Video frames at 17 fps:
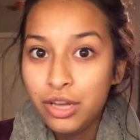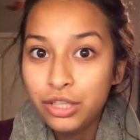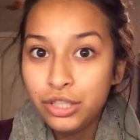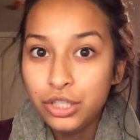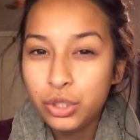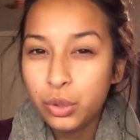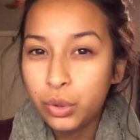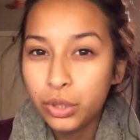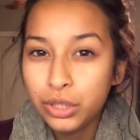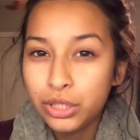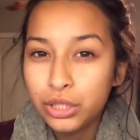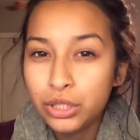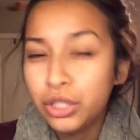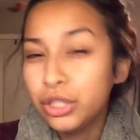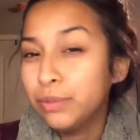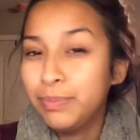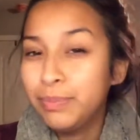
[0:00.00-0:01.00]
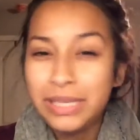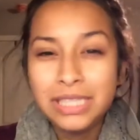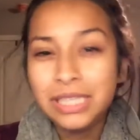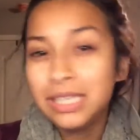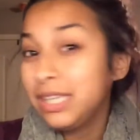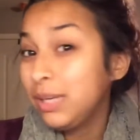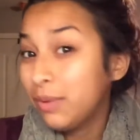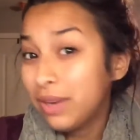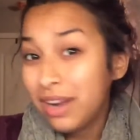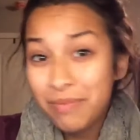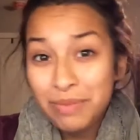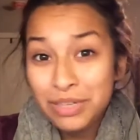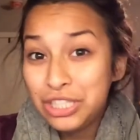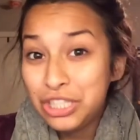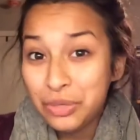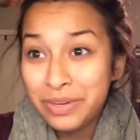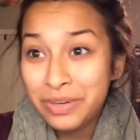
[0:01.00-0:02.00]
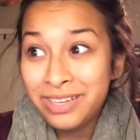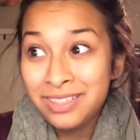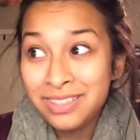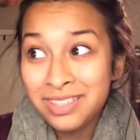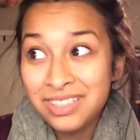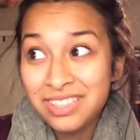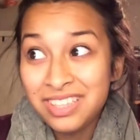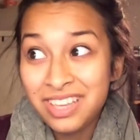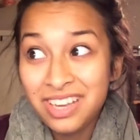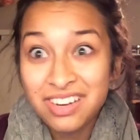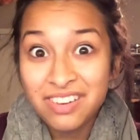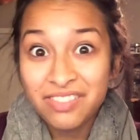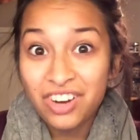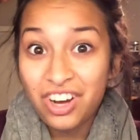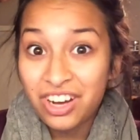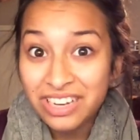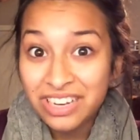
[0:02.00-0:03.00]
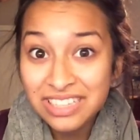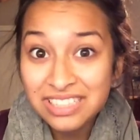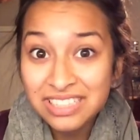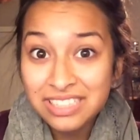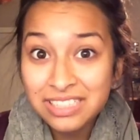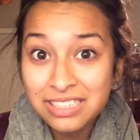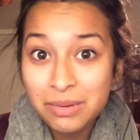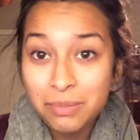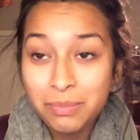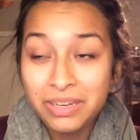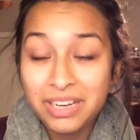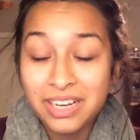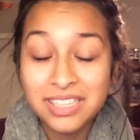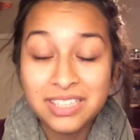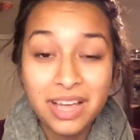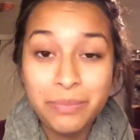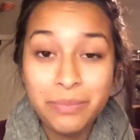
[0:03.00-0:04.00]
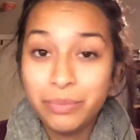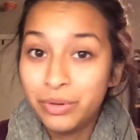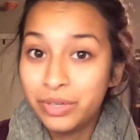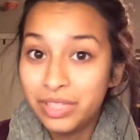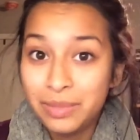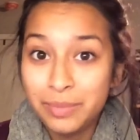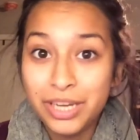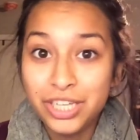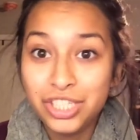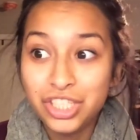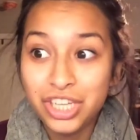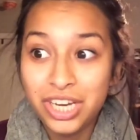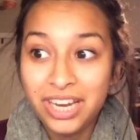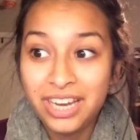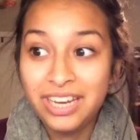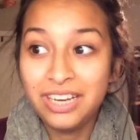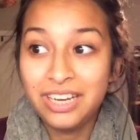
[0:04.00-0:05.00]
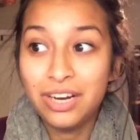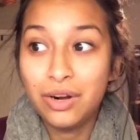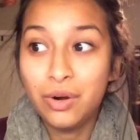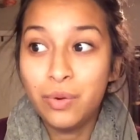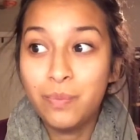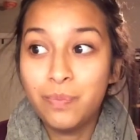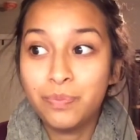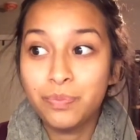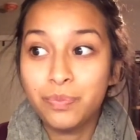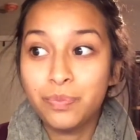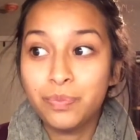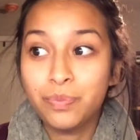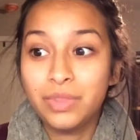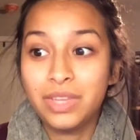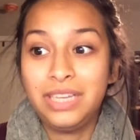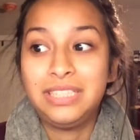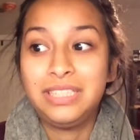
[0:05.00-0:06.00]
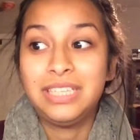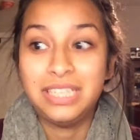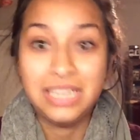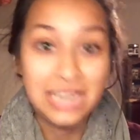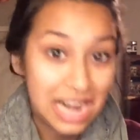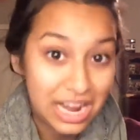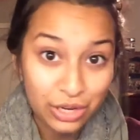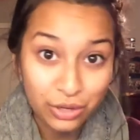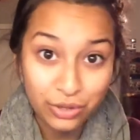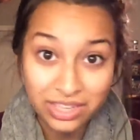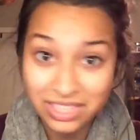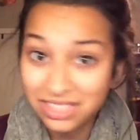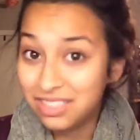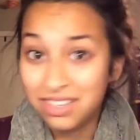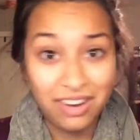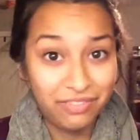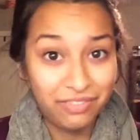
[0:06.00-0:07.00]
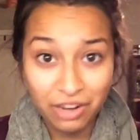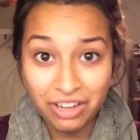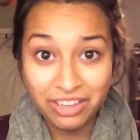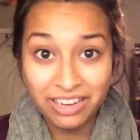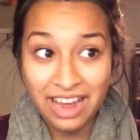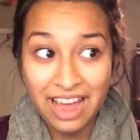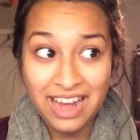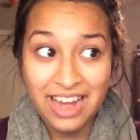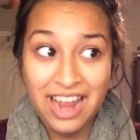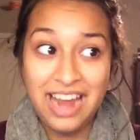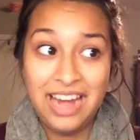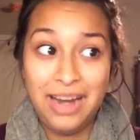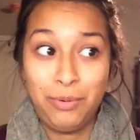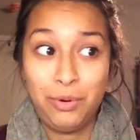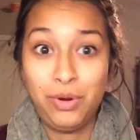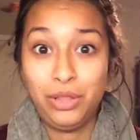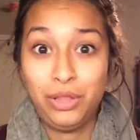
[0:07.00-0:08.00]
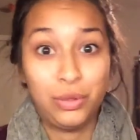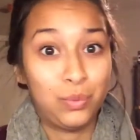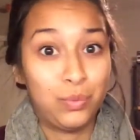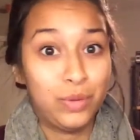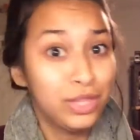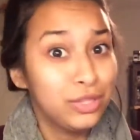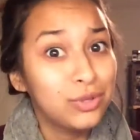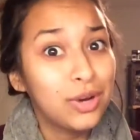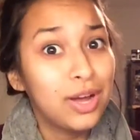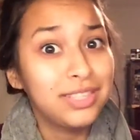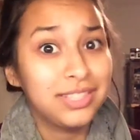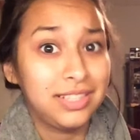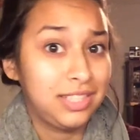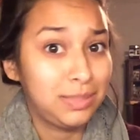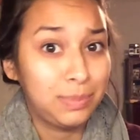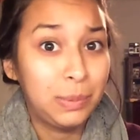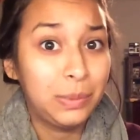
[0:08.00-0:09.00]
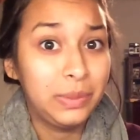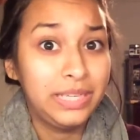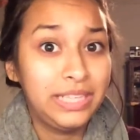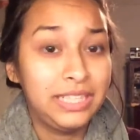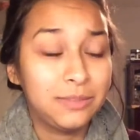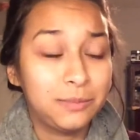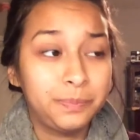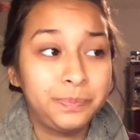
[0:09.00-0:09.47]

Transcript: tutorial, or basically what I've been doing since the end of August, because I'm pretty much in like denial that it's not fall yet and I'm going through withdrawals at this point.